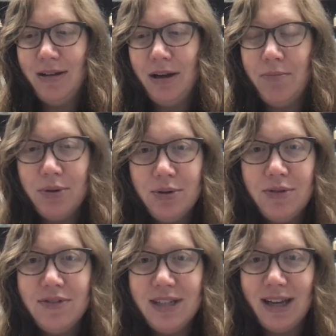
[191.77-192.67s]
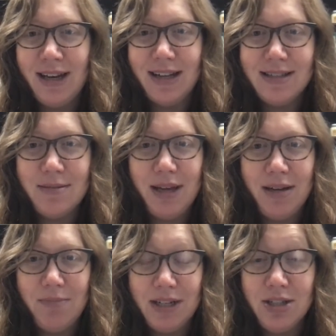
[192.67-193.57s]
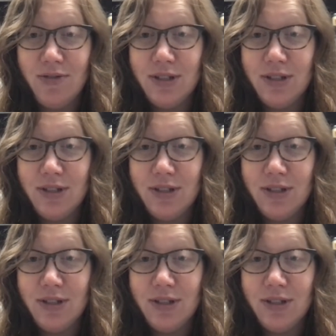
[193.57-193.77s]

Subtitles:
approved an estimated budget for